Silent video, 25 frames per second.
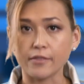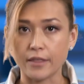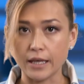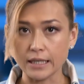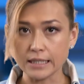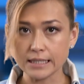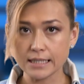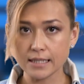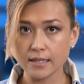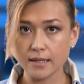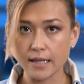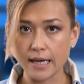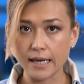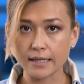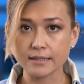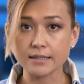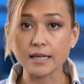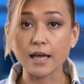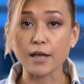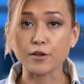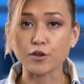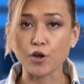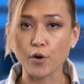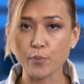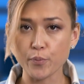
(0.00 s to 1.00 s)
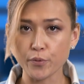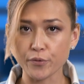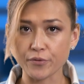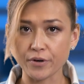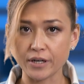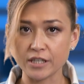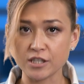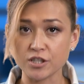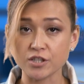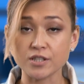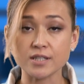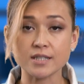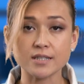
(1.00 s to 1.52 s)
Then select an
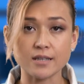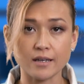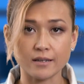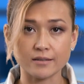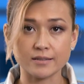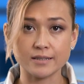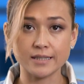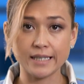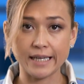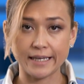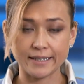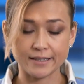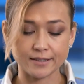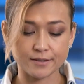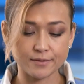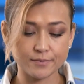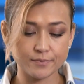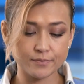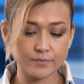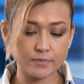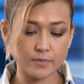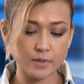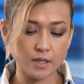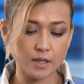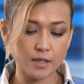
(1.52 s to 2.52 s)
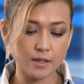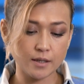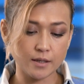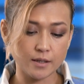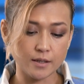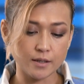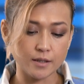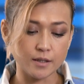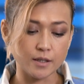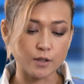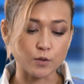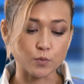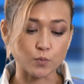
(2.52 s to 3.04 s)
operation start date,
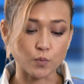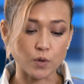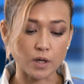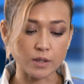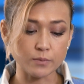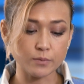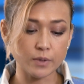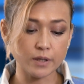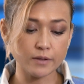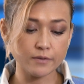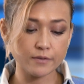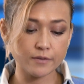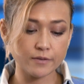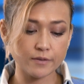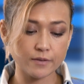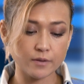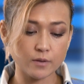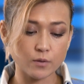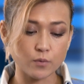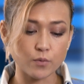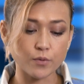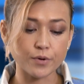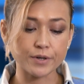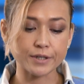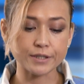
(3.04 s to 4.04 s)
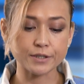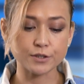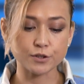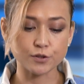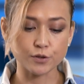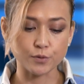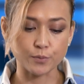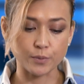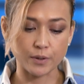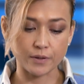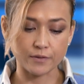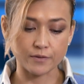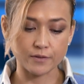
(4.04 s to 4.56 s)
in 1 month or in
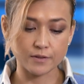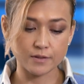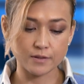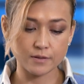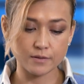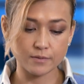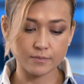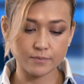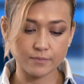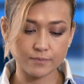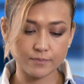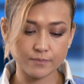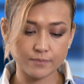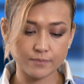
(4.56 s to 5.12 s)
2 months.